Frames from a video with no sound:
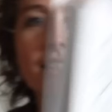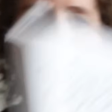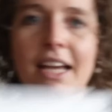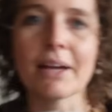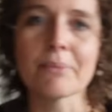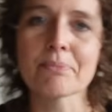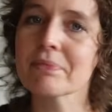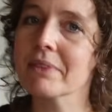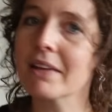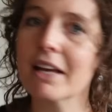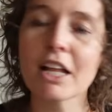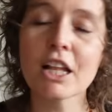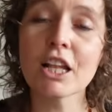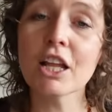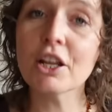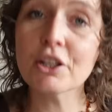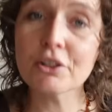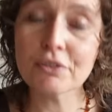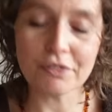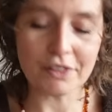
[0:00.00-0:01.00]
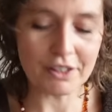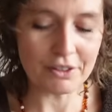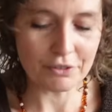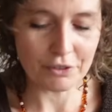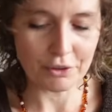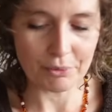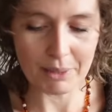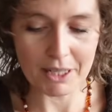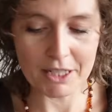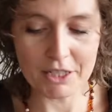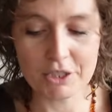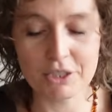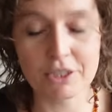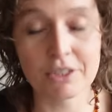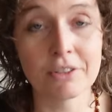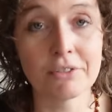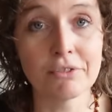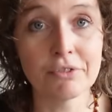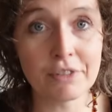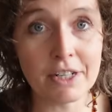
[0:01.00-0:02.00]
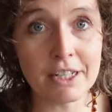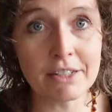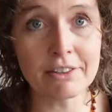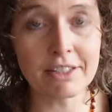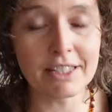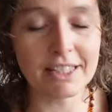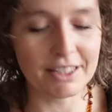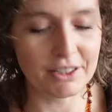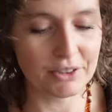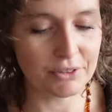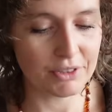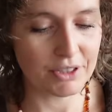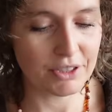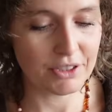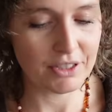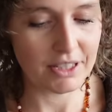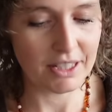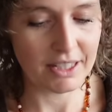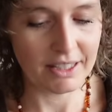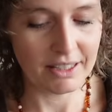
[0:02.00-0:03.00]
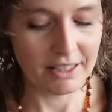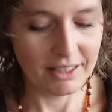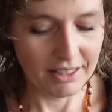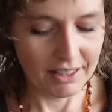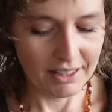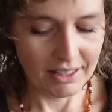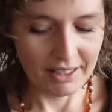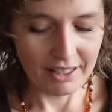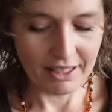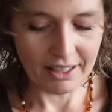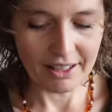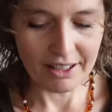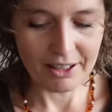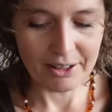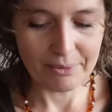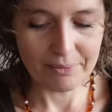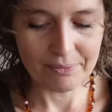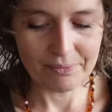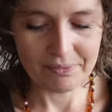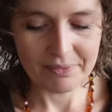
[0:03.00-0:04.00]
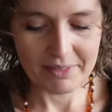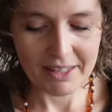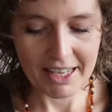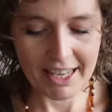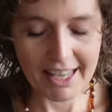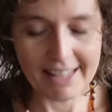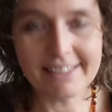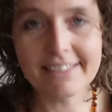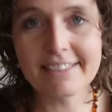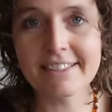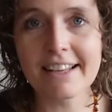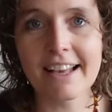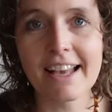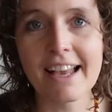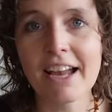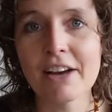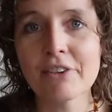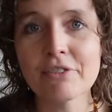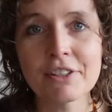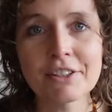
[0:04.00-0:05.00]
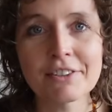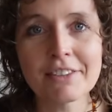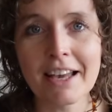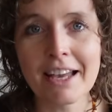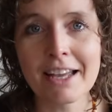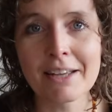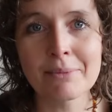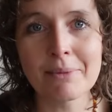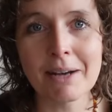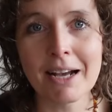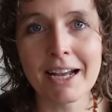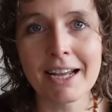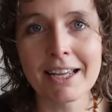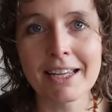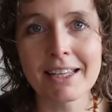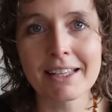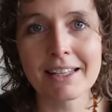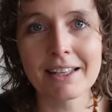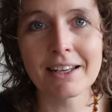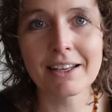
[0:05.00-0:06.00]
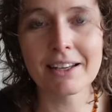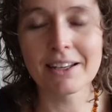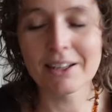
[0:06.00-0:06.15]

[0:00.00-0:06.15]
yeah, a lot of information. Very interesting. And every time I